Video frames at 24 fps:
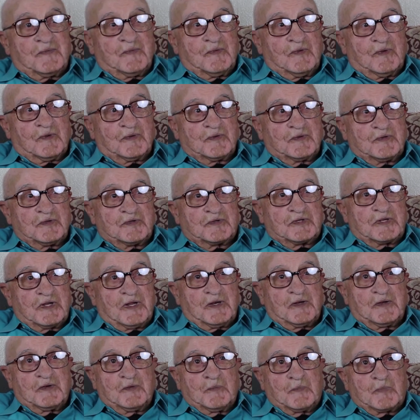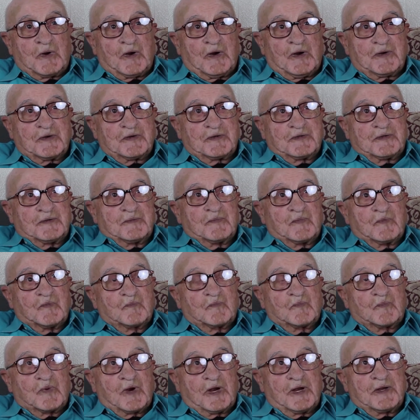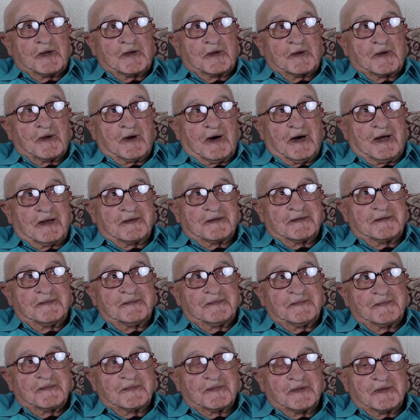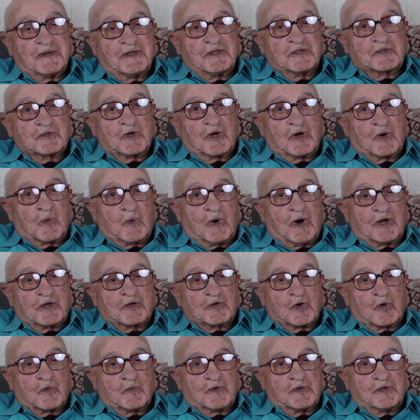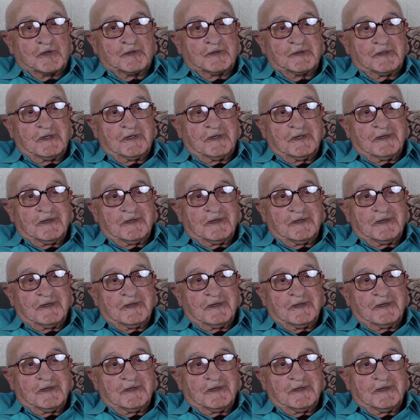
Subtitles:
long as you say the prayers, prayed to God that He's going to watch over you.